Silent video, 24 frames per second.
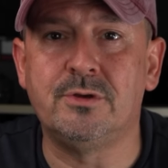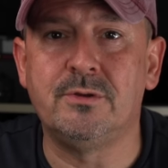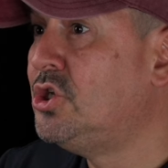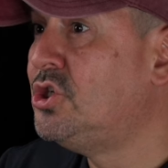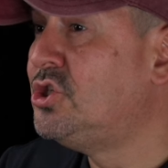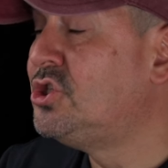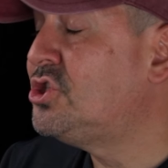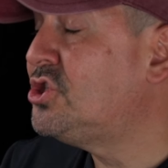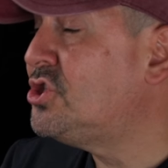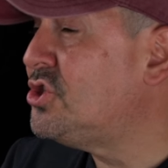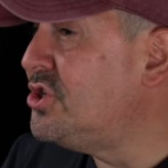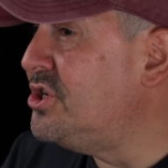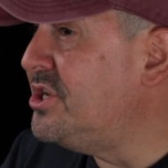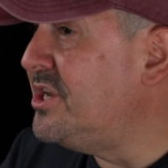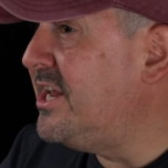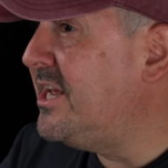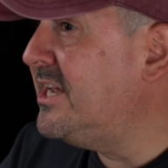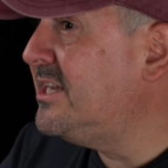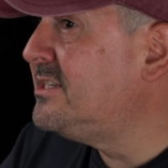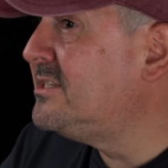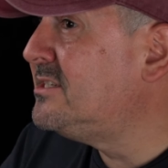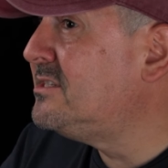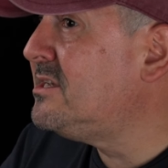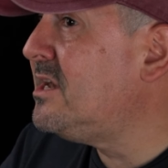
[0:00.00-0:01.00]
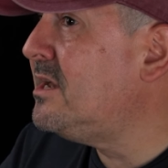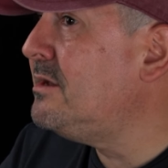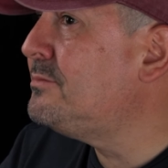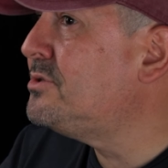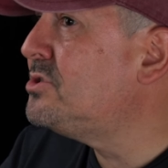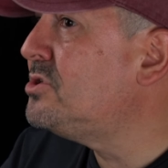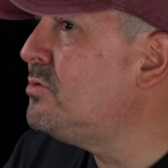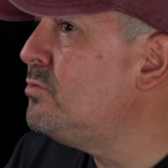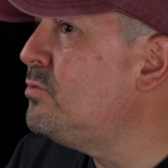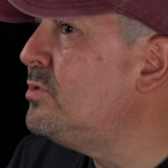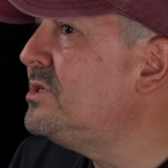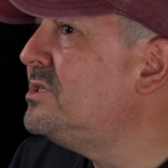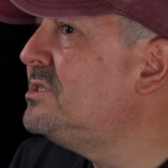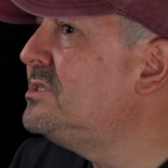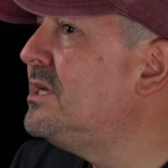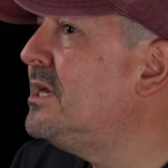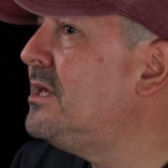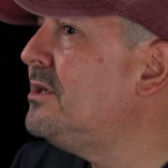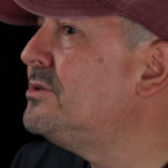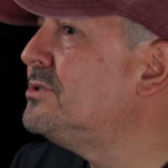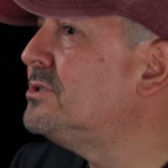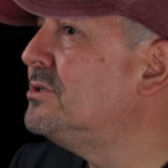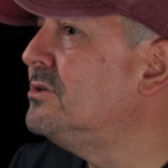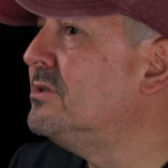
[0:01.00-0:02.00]
So next time someone
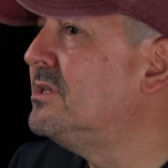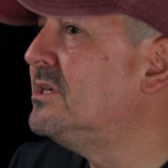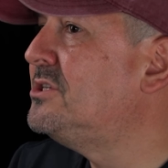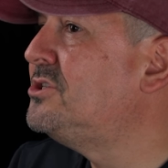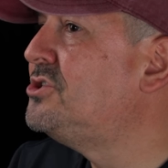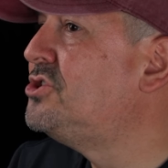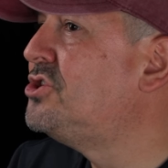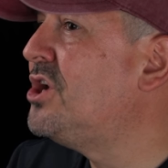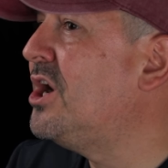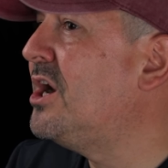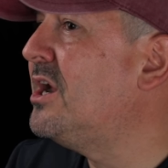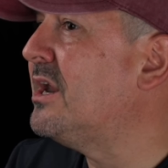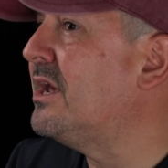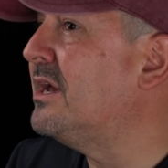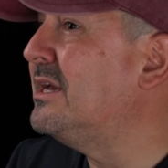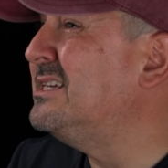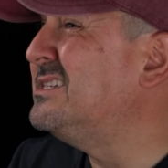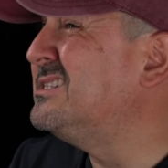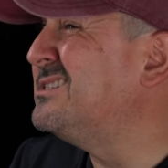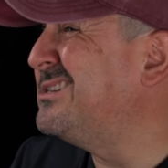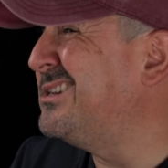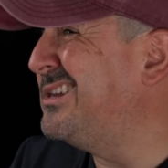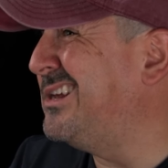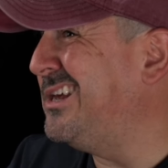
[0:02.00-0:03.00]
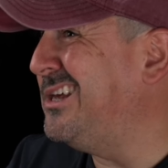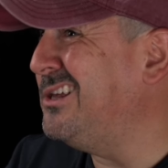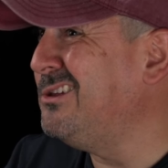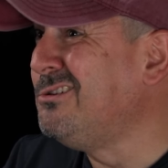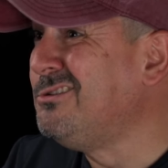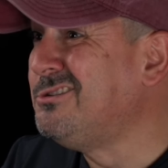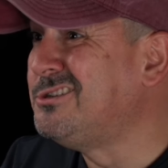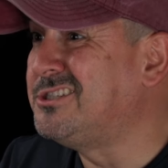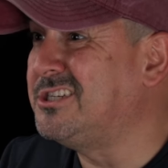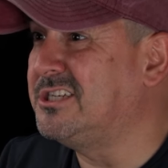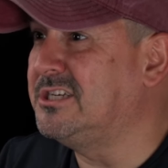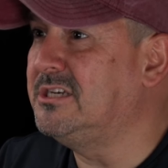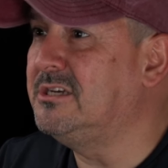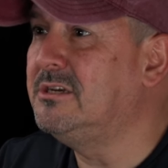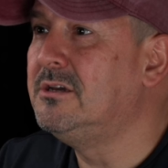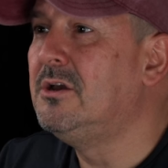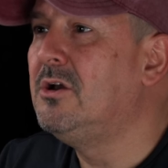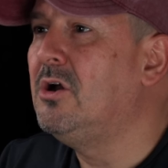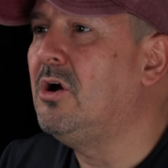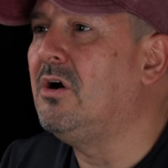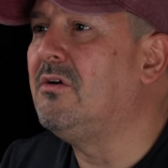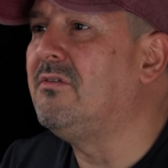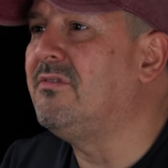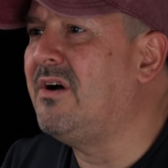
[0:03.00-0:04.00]
tells you that China is guilty
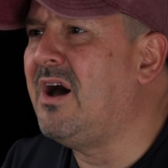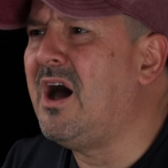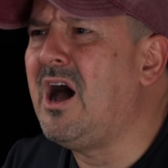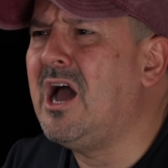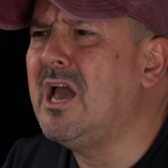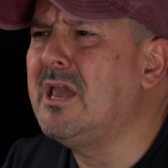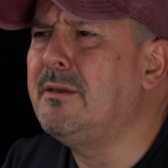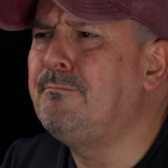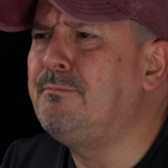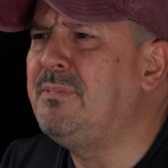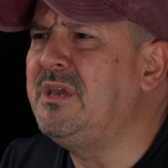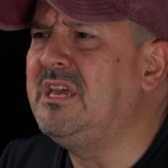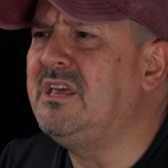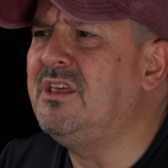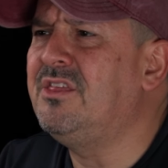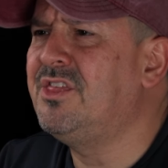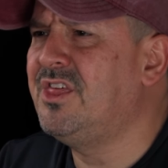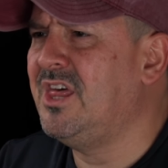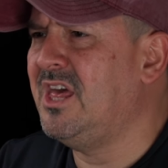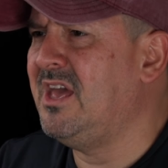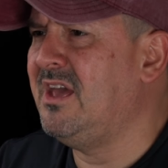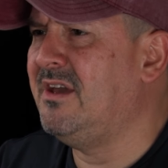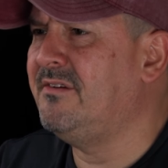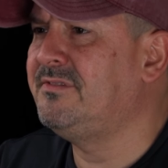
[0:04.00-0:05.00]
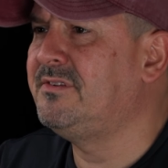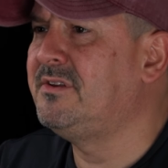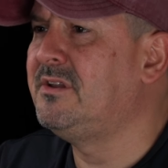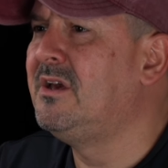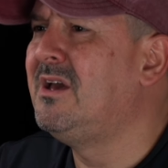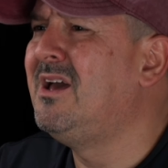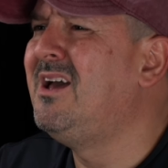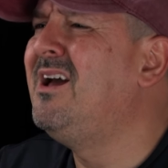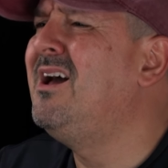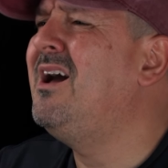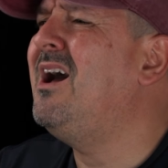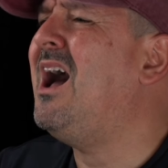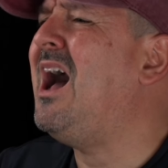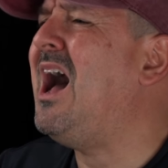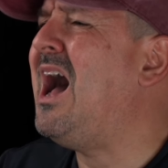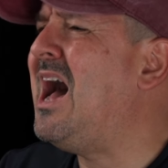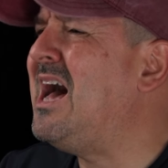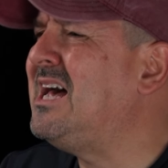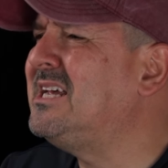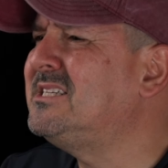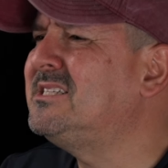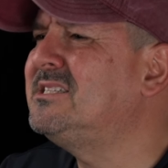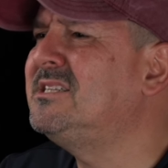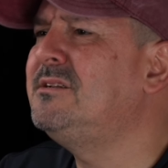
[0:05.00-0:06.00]
of IP theft,
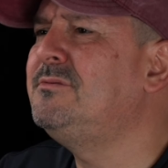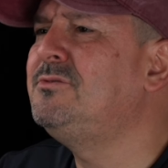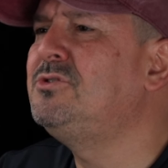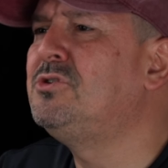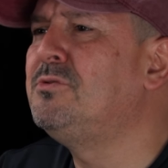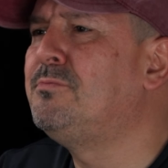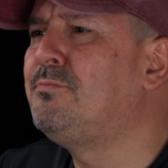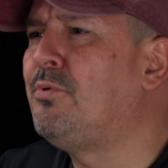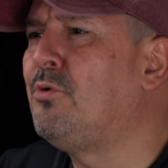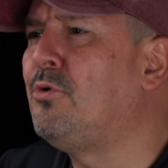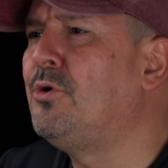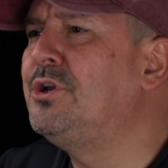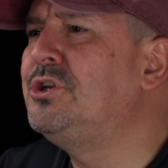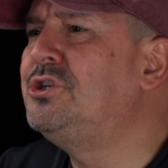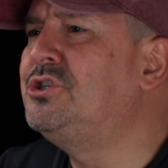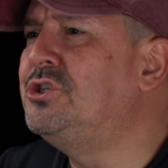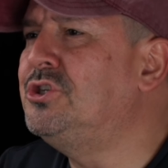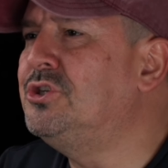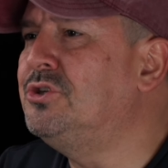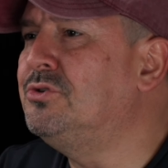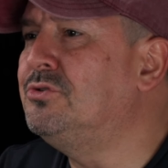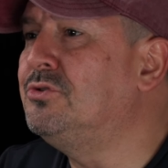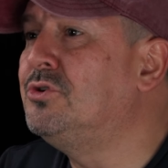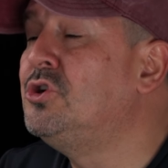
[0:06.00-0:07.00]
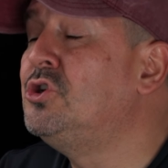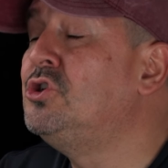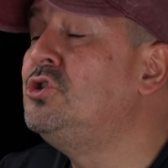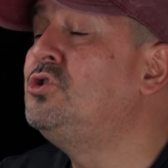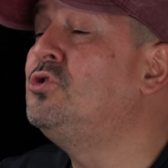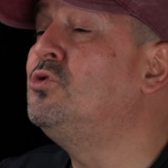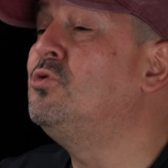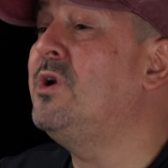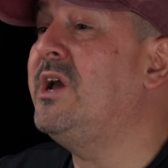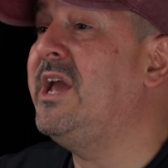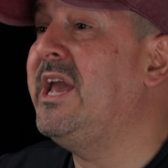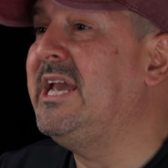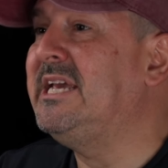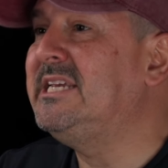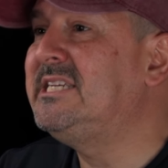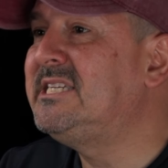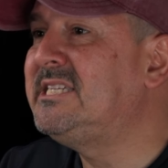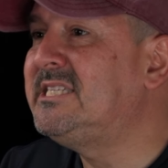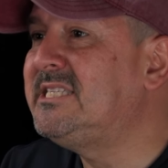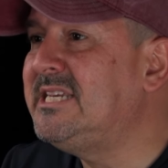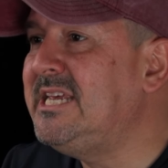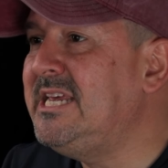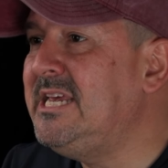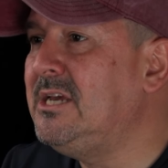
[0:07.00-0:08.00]
ask them to point you to a
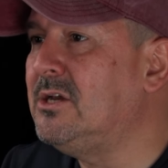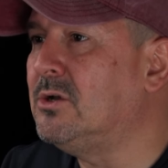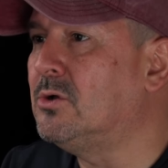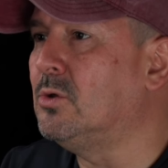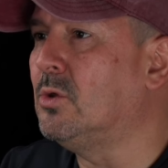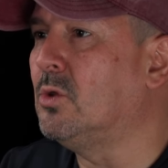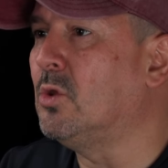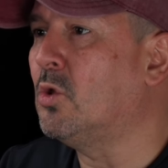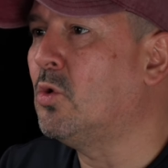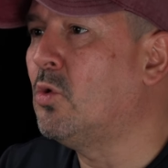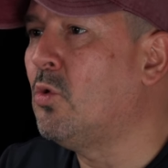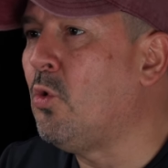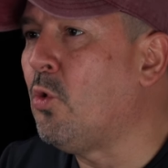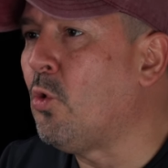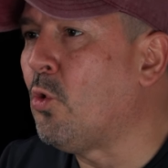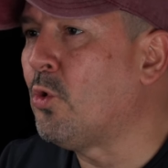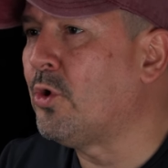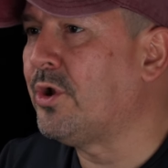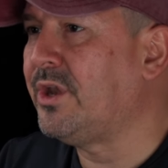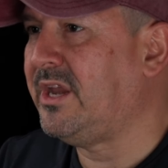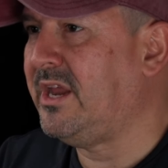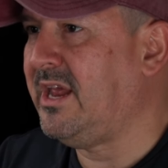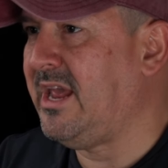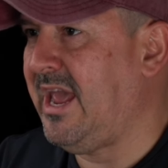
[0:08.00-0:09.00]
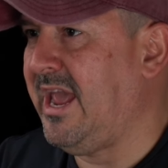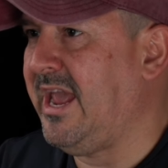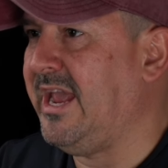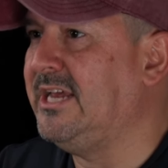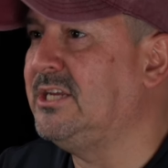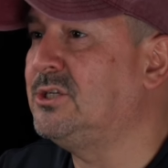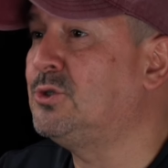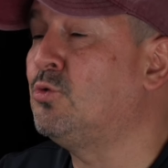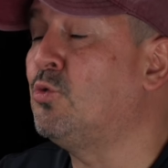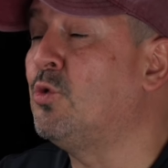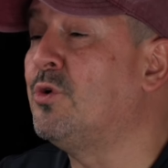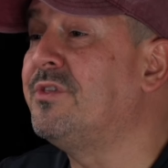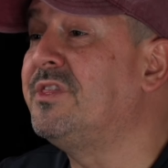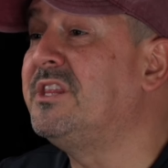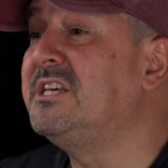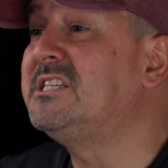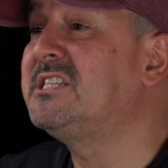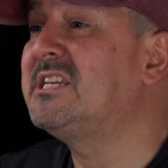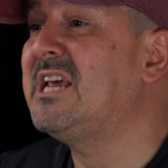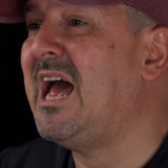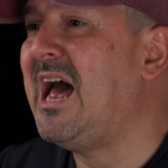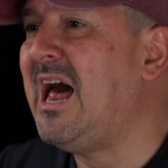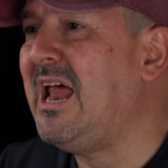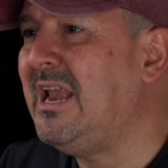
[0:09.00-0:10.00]
single court case where
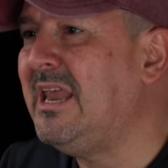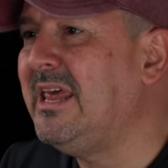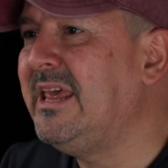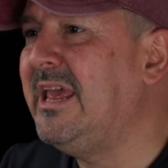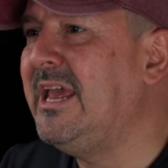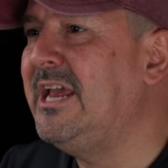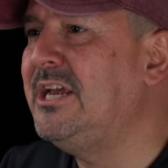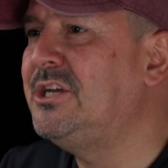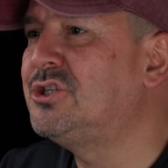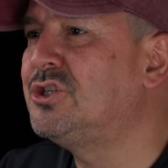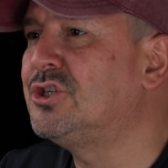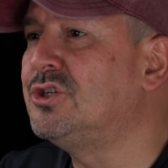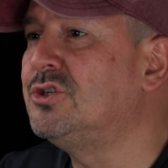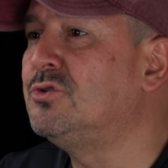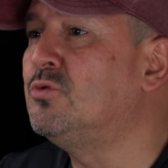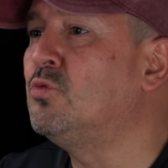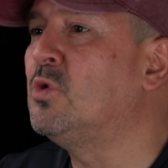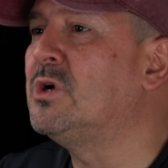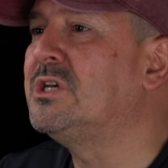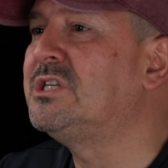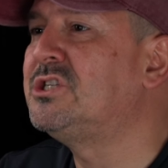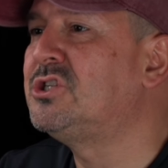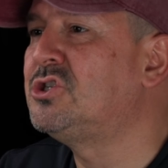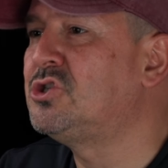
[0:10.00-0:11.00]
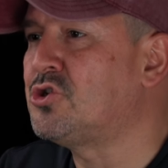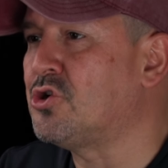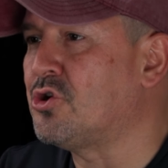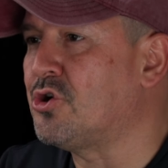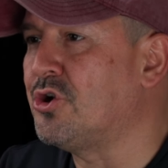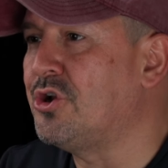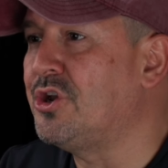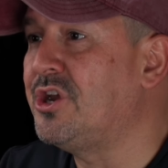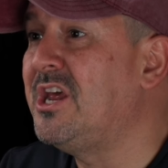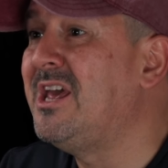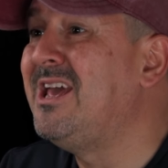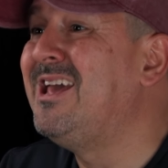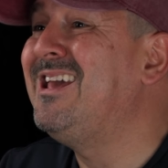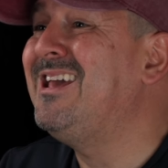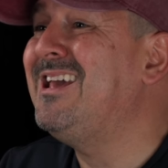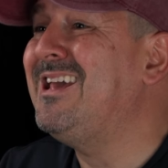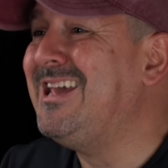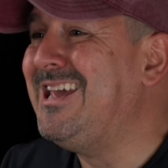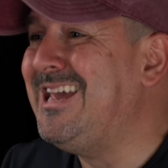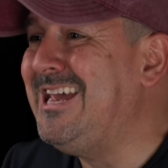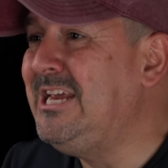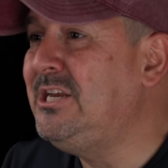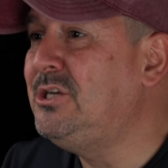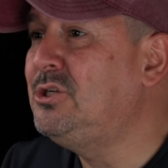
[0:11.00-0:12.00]
this allegation was turned
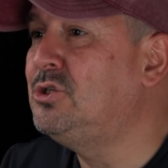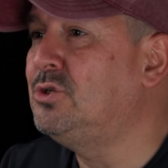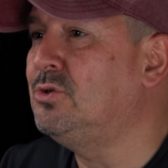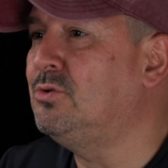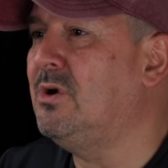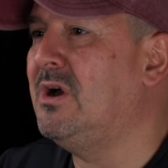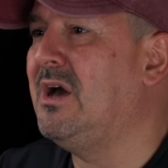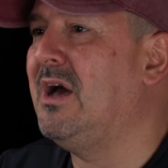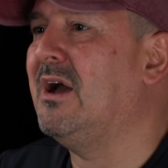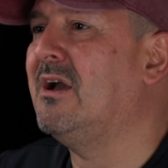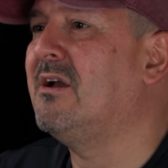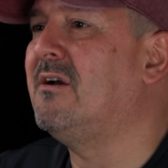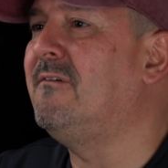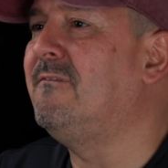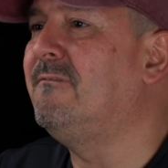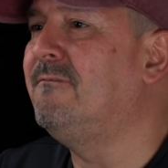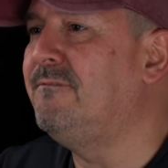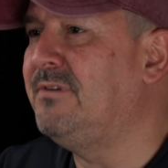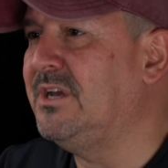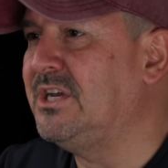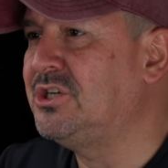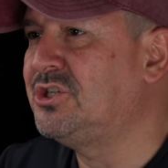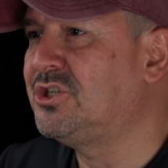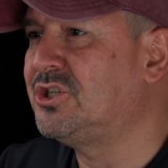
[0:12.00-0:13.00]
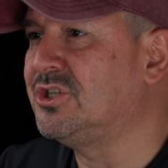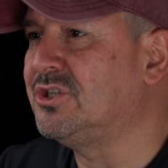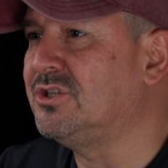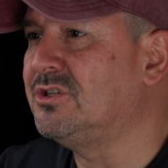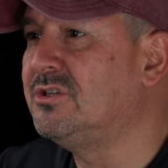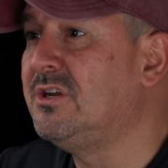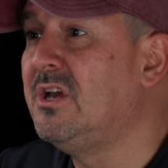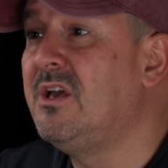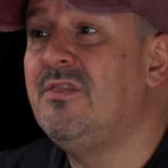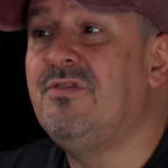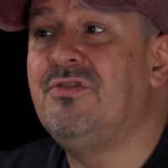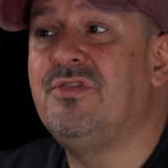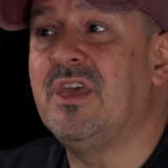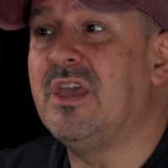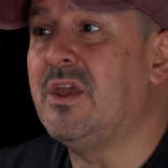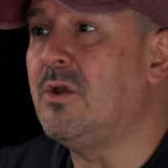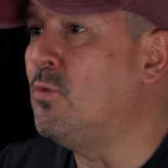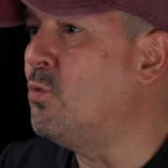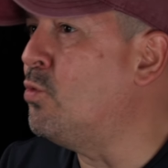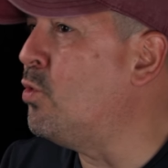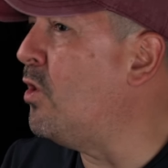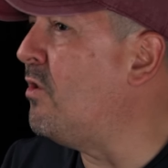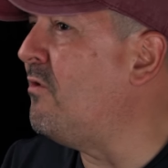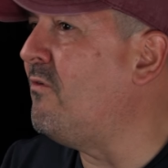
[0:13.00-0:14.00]
into a conviction. They
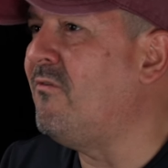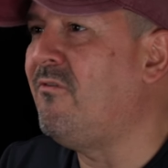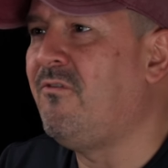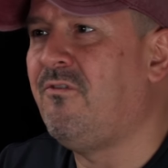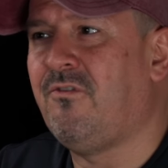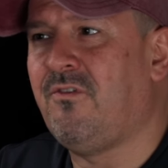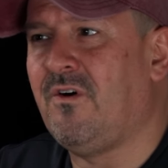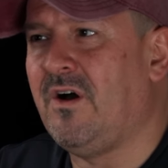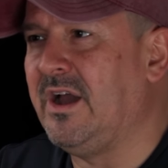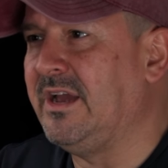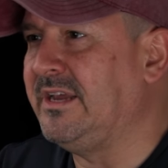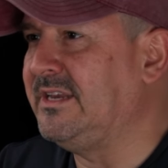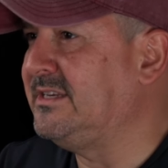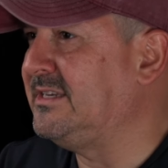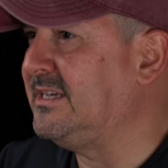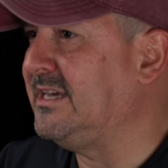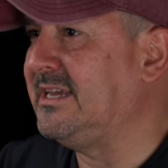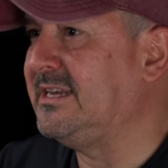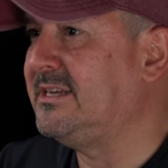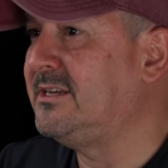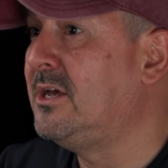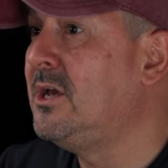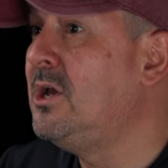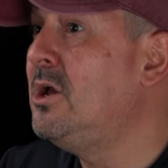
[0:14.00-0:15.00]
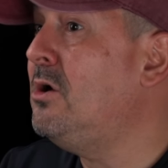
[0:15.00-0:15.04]
won't find that.